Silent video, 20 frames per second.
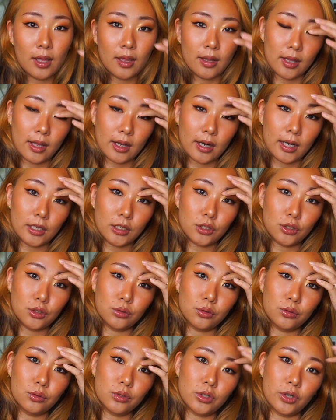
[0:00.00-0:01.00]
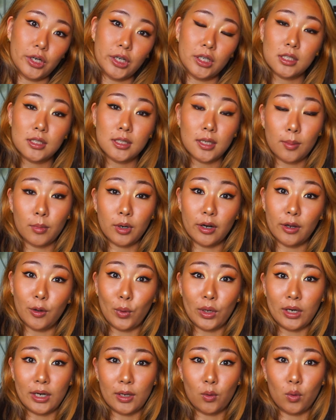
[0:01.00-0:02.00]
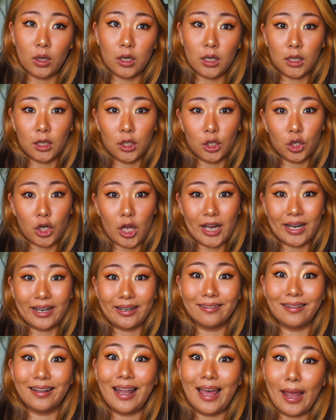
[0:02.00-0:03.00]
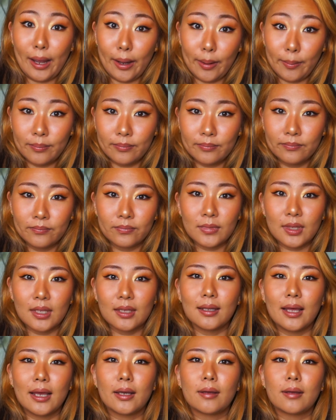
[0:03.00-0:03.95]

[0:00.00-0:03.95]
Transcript: that I do during summer when I want to look glam. Like